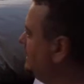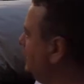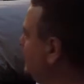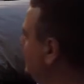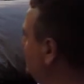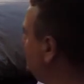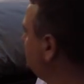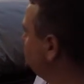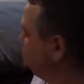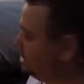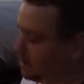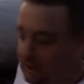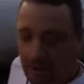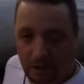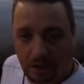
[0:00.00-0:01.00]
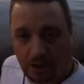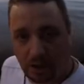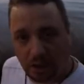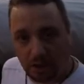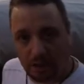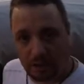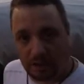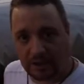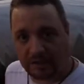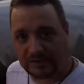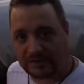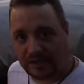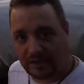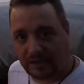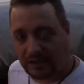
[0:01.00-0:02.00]
of late. I should have gone hog hunting
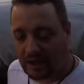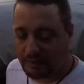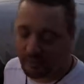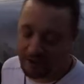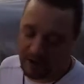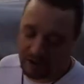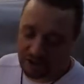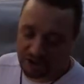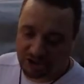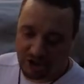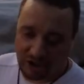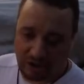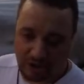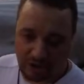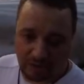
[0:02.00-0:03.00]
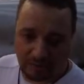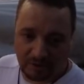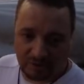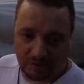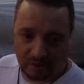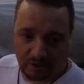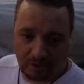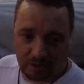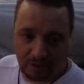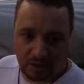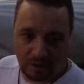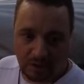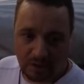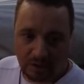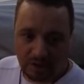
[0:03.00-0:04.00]
instead tonight, but I already shot a hog muzzle loader.
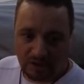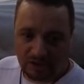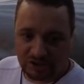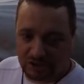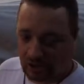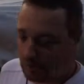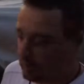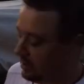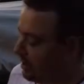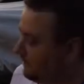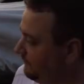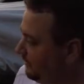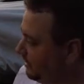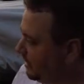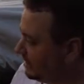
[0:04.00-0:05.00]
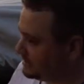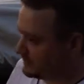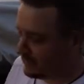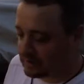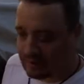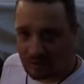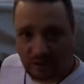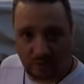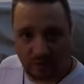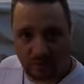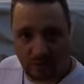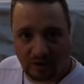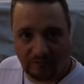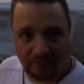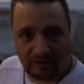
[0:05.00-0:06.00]
So I figured I'd spend the night with the
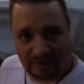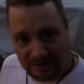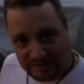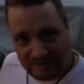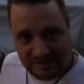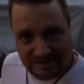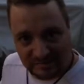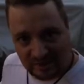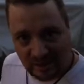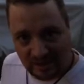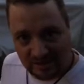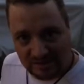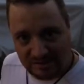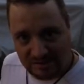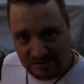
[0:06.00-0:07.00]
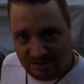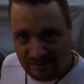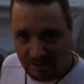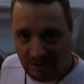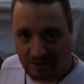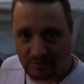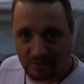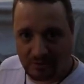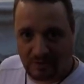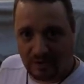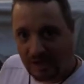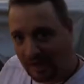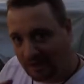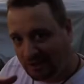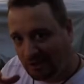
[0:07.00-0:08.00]
wife and kids and some ducks. So,
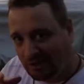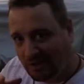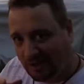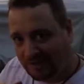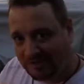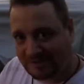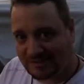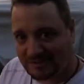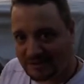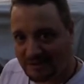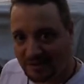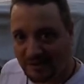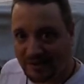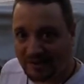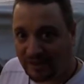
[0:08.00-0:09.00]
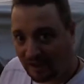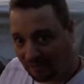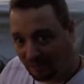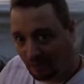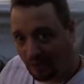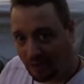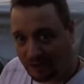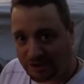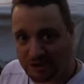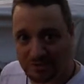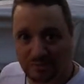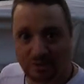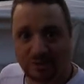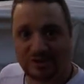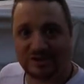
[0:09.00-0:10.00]
and you guys. Thanks for watching.
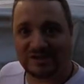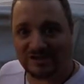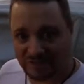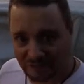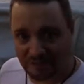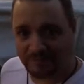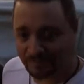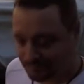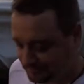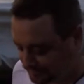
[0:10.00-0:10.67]
We'll see you soon.